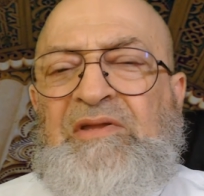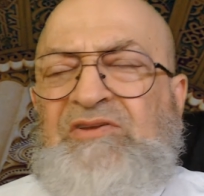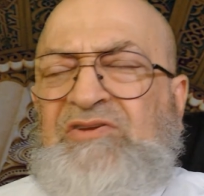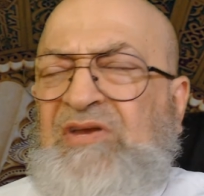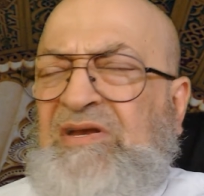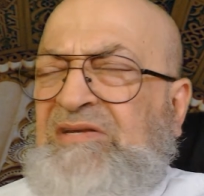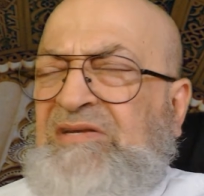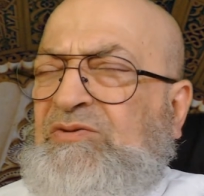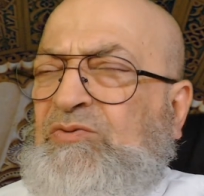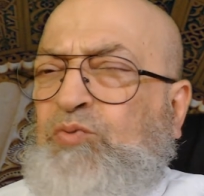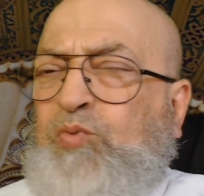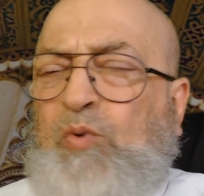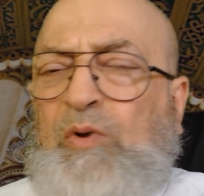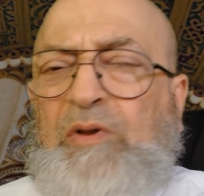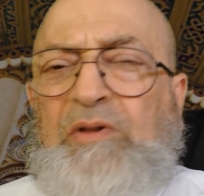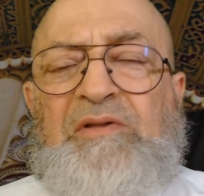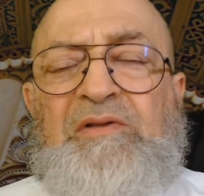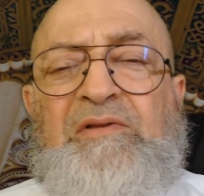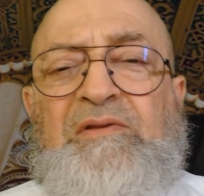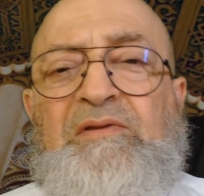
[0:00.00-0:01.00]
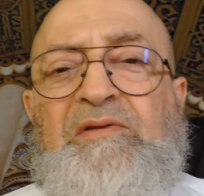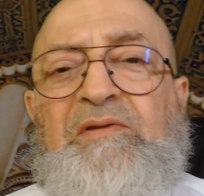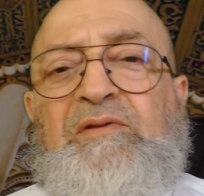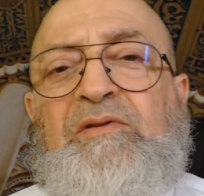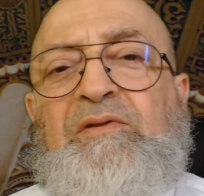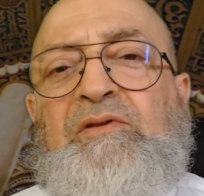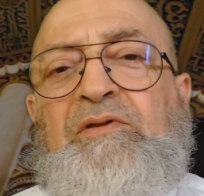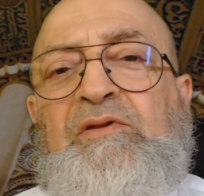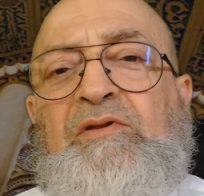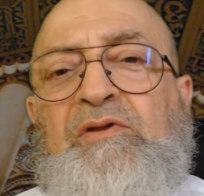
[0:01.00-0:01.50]
Just want
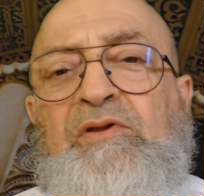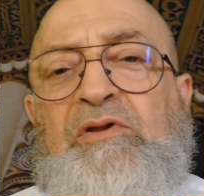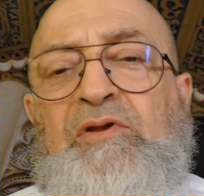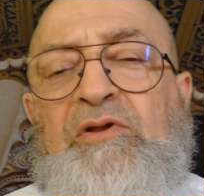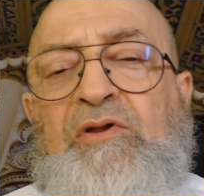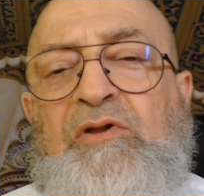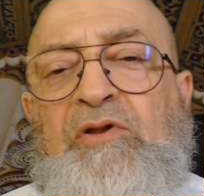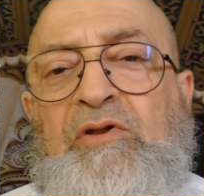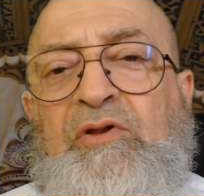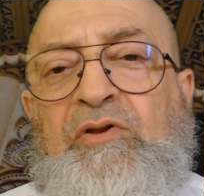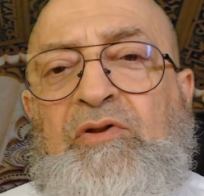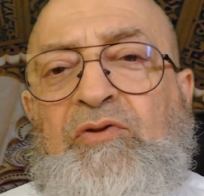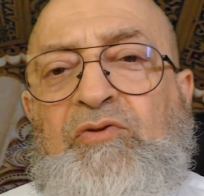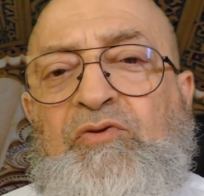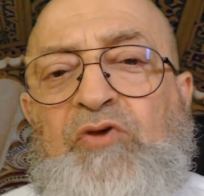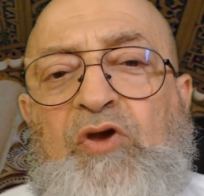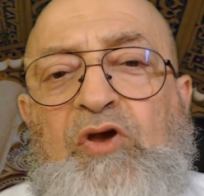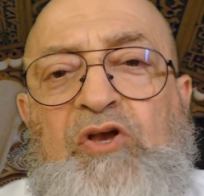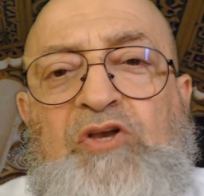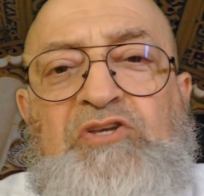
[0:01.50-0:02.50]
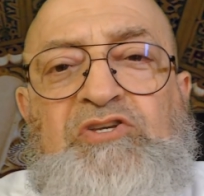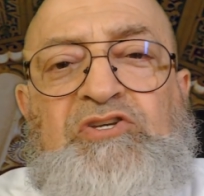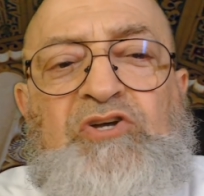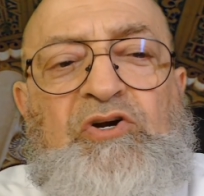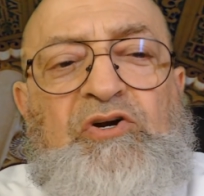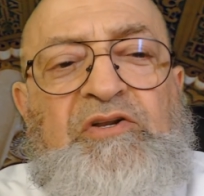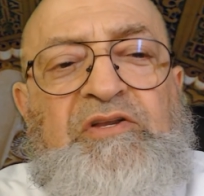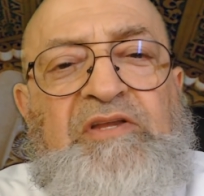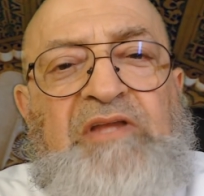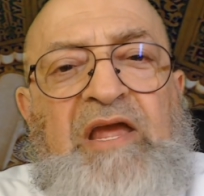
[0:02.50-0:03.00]
to
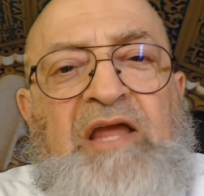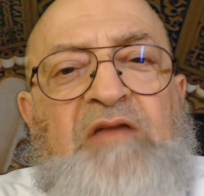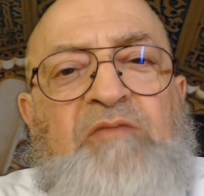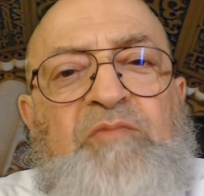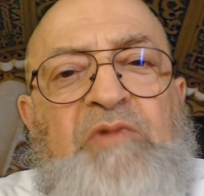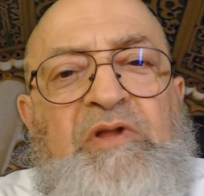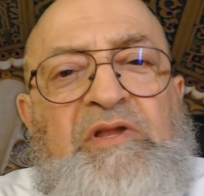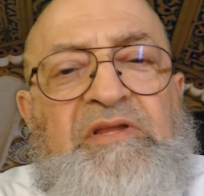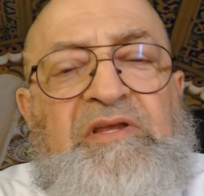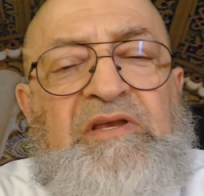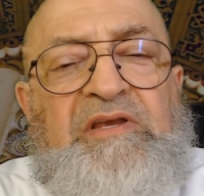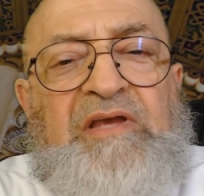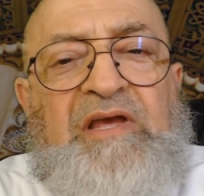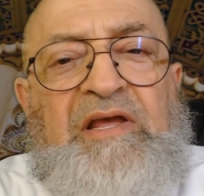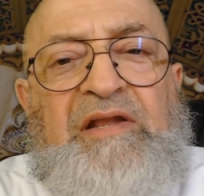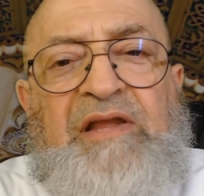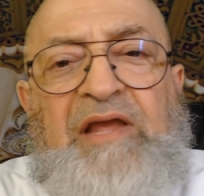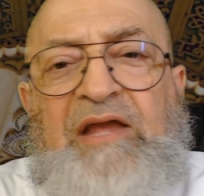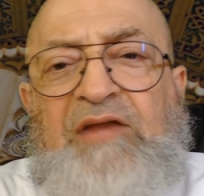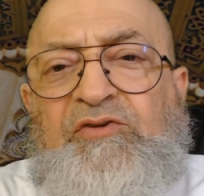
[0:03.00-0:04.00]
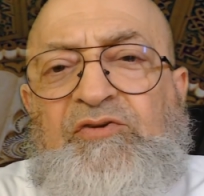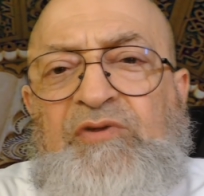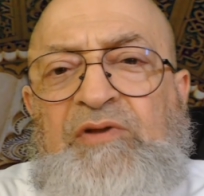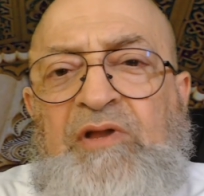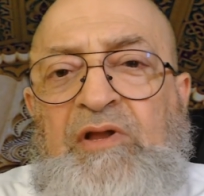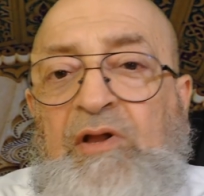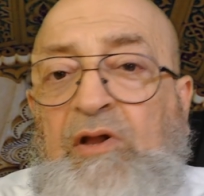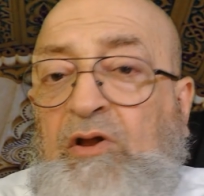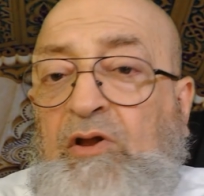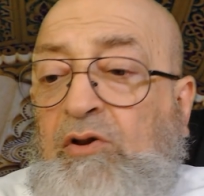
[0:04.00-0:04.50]
exert enmity and
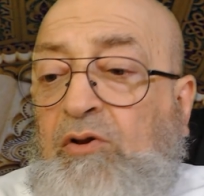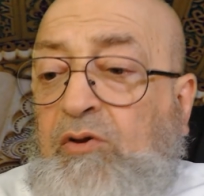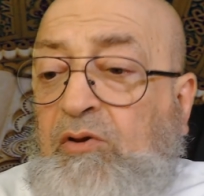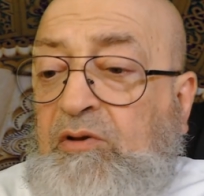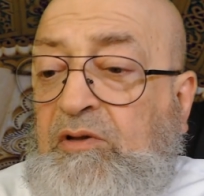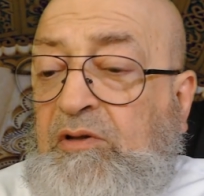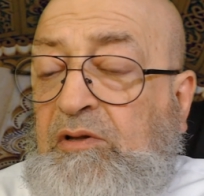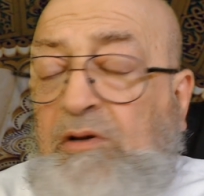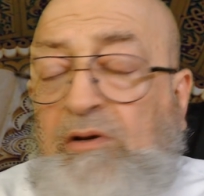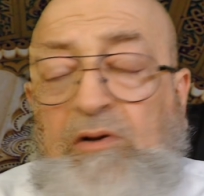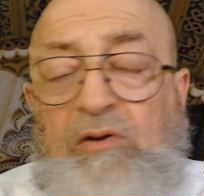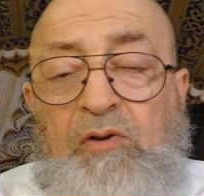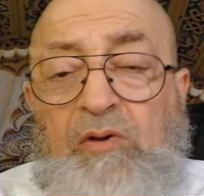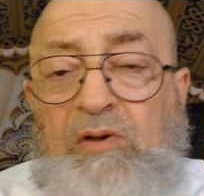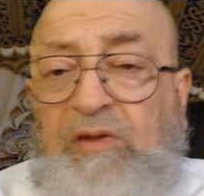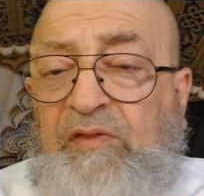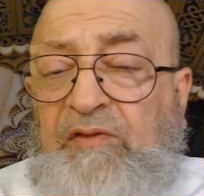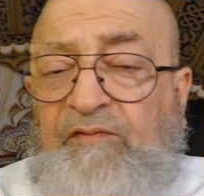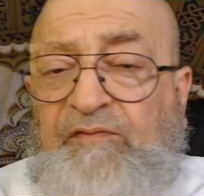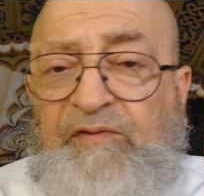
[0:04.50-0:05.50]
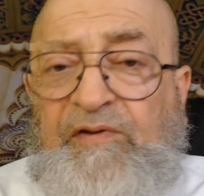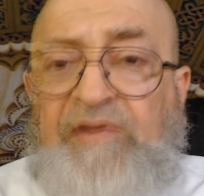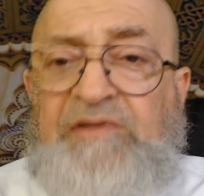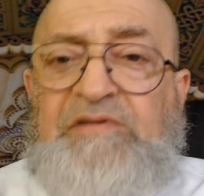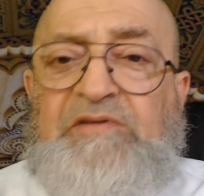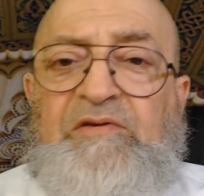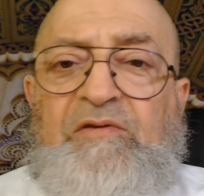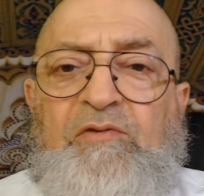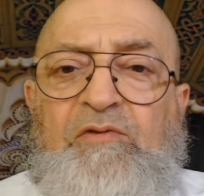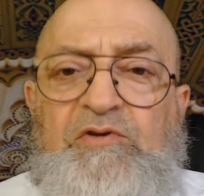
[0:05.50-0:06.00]
hatred. Look, look at the
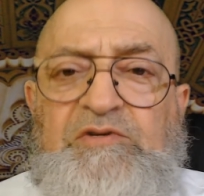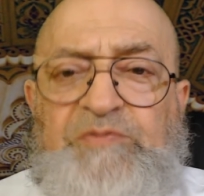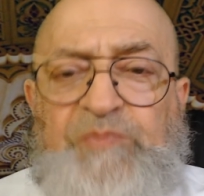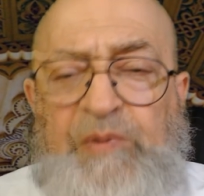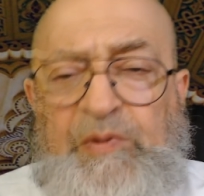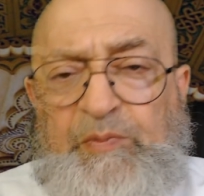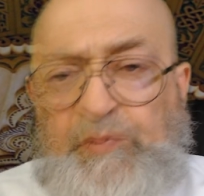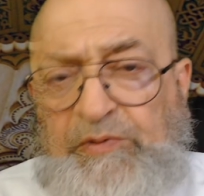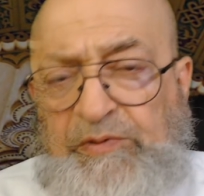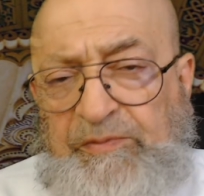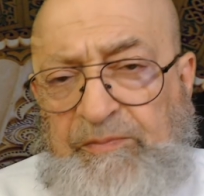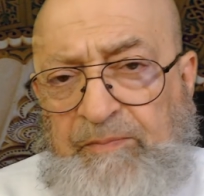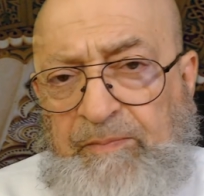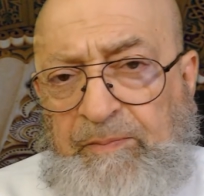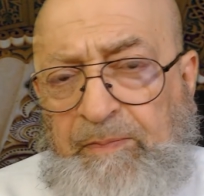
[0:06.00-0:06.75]
faces of those people.